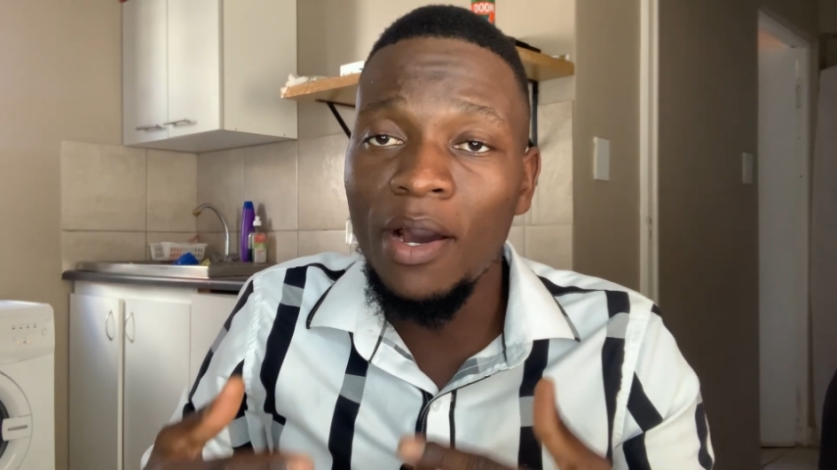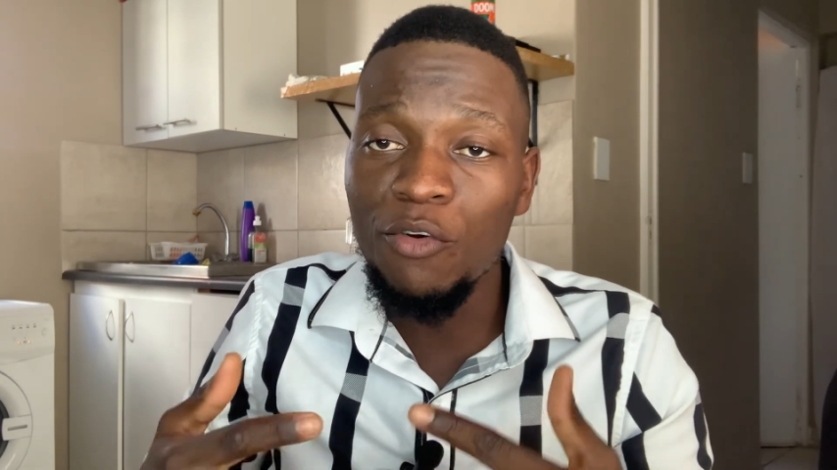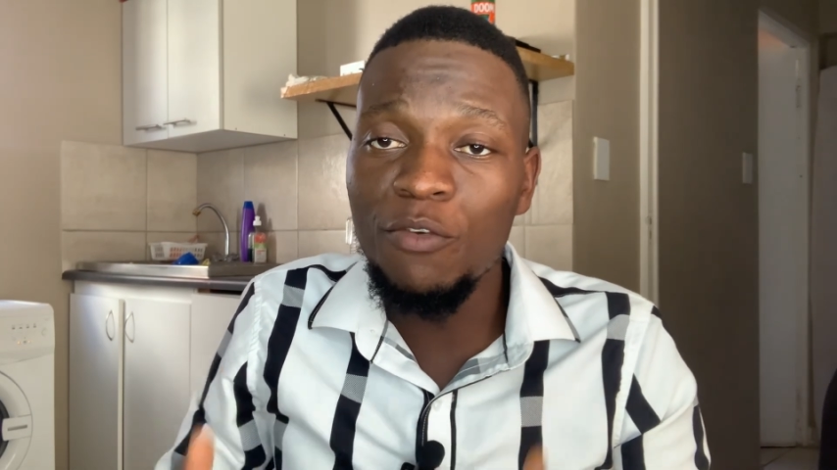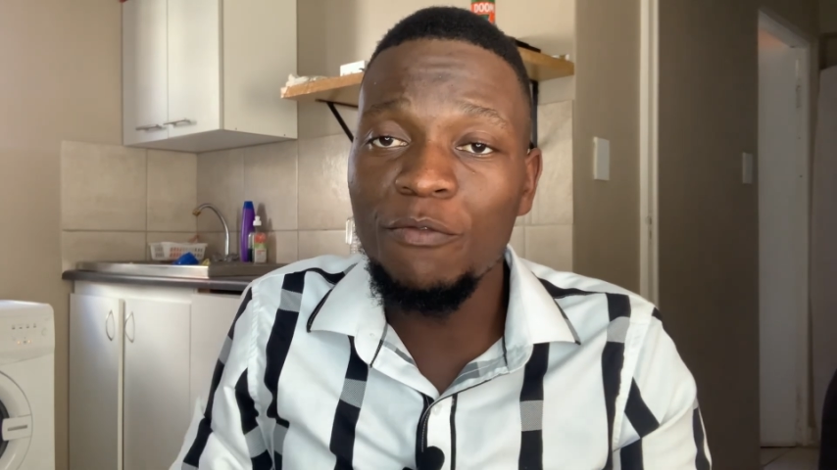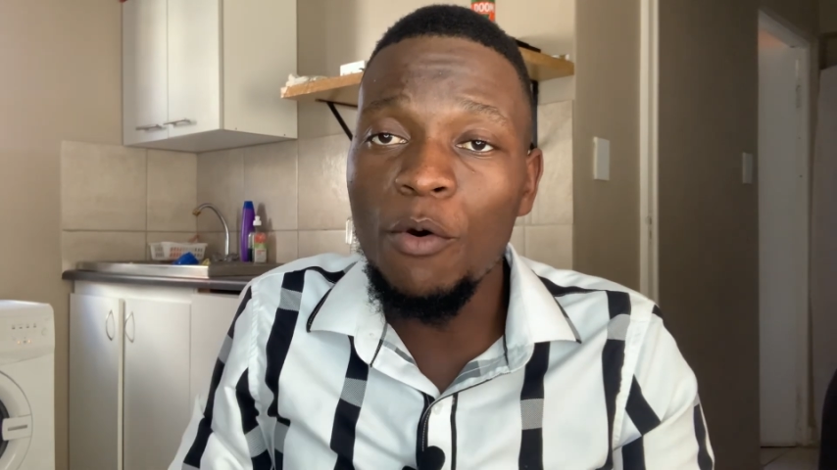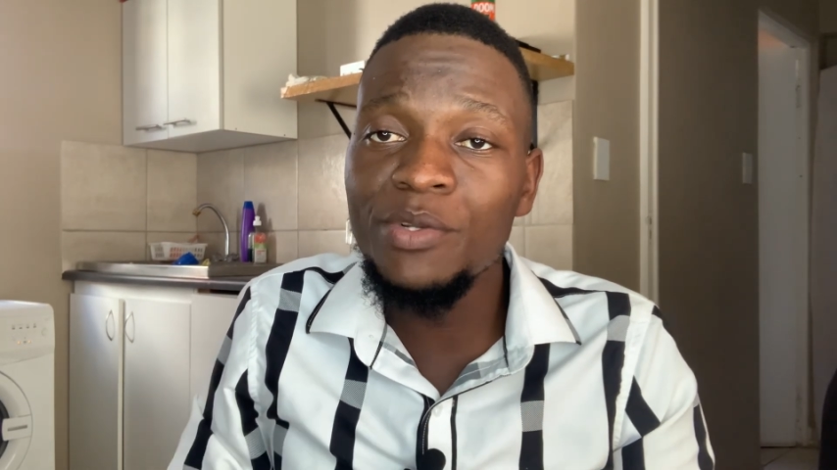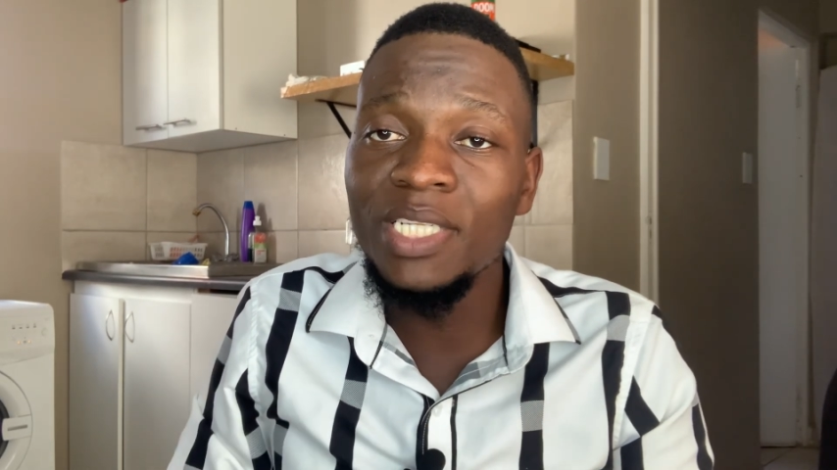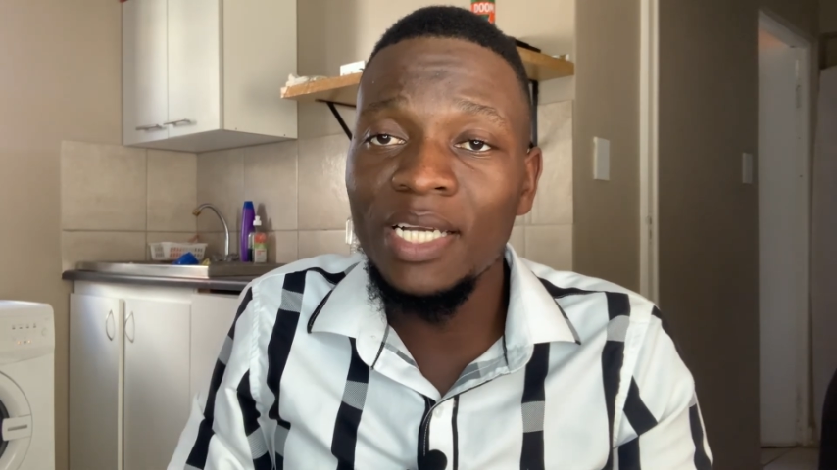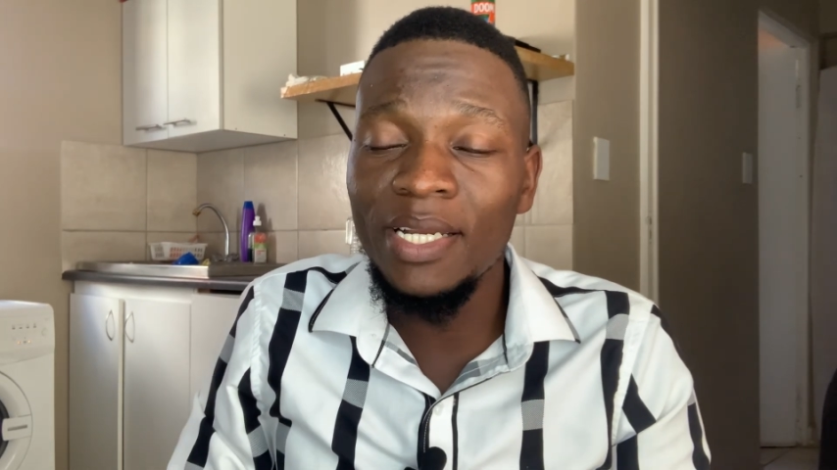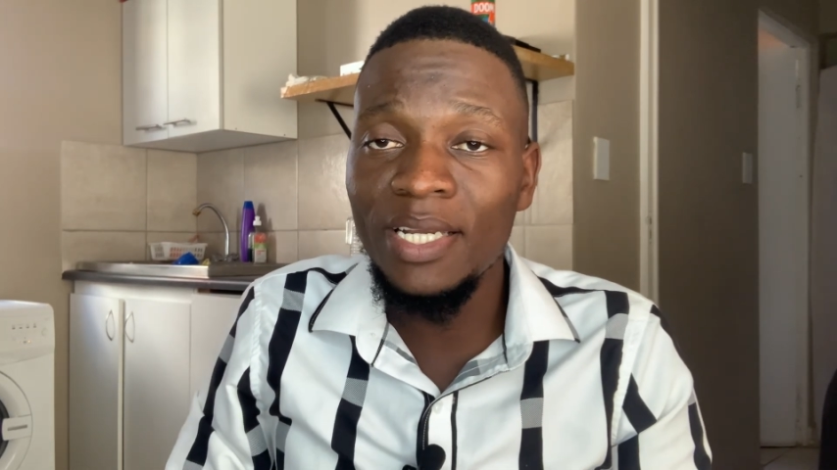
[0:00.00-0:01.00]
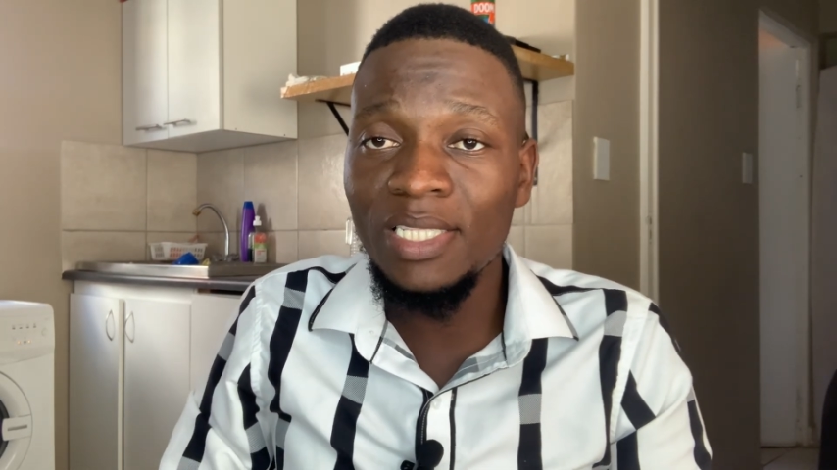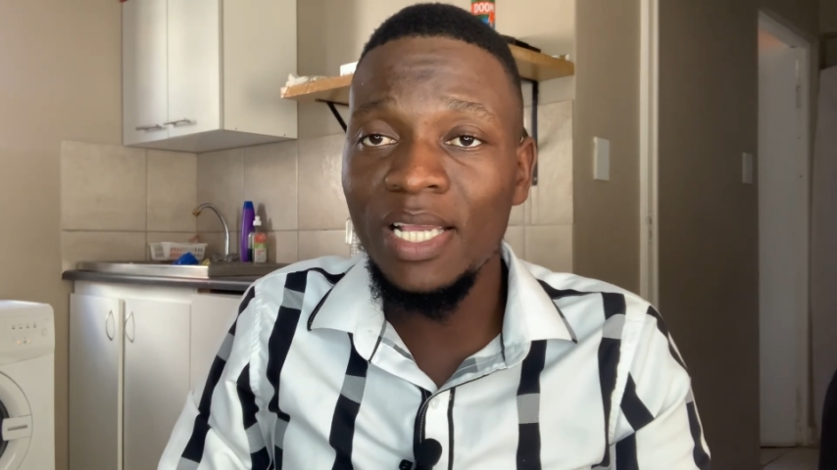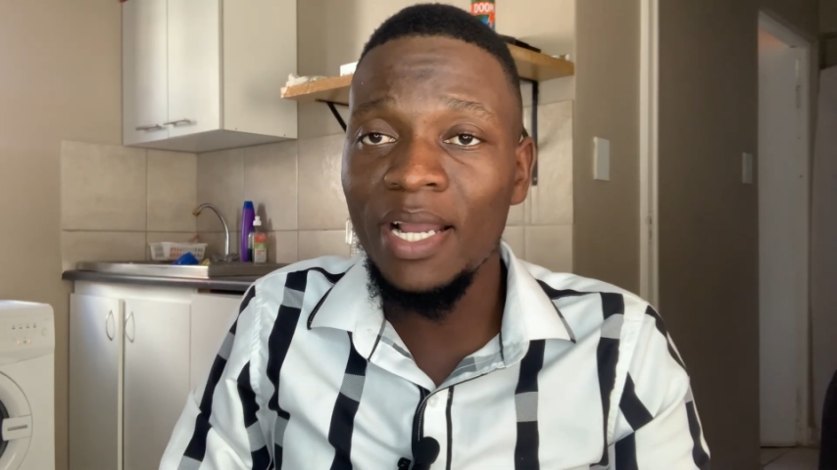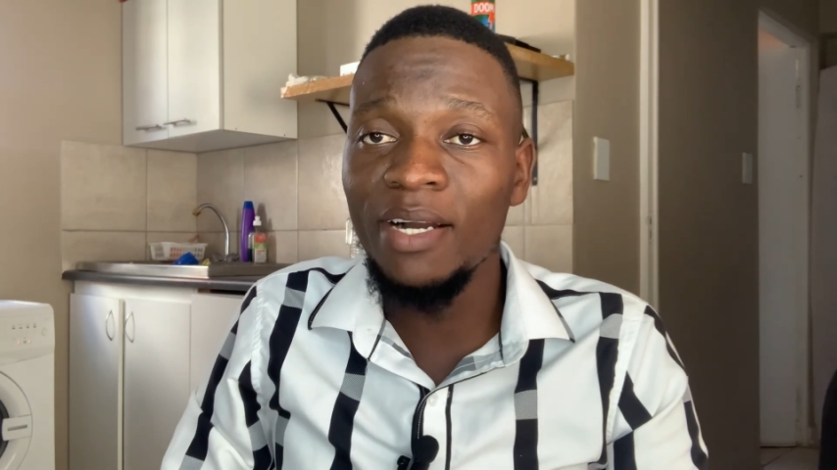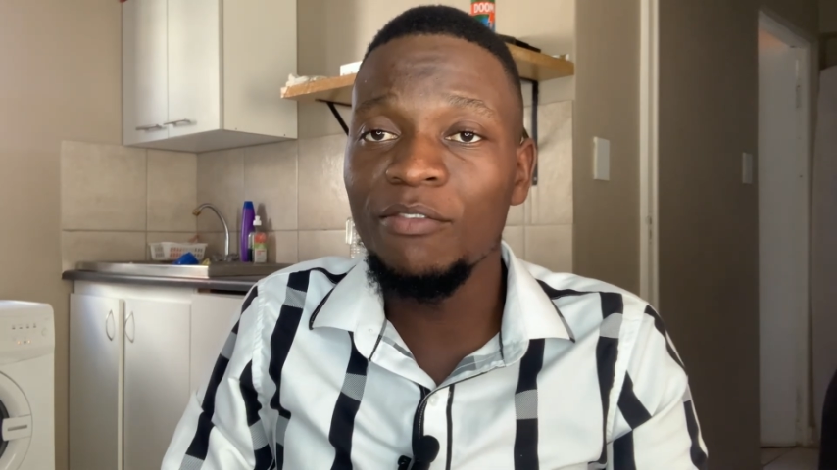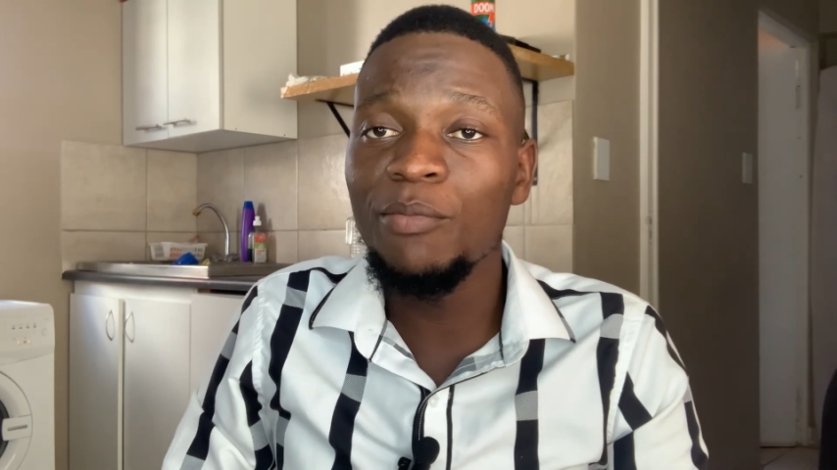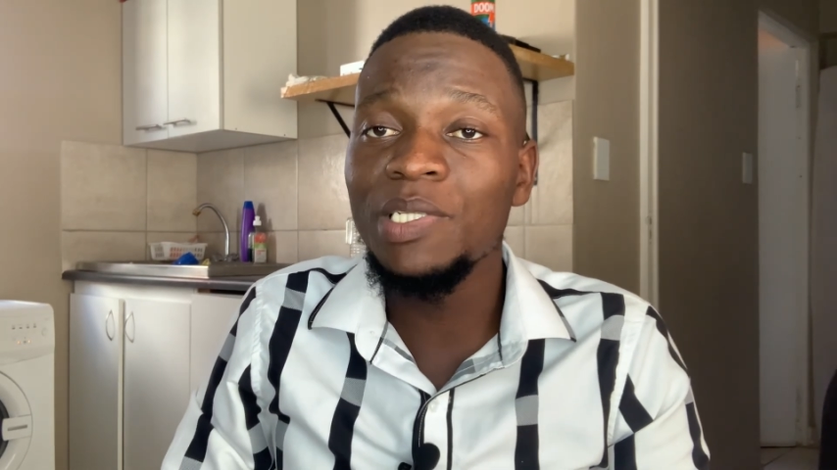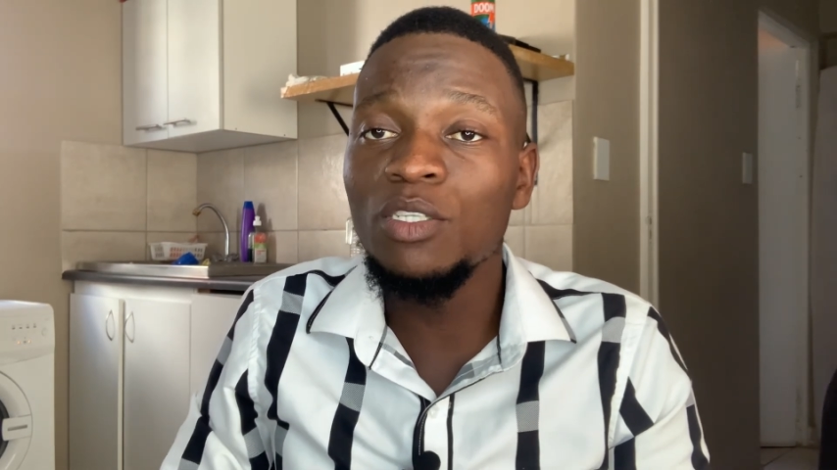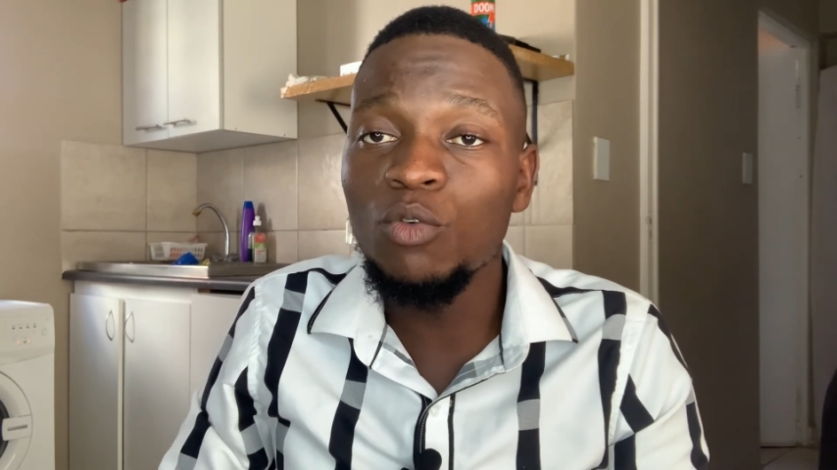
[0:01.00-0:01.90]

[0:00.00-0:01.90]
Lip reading: revolting against their government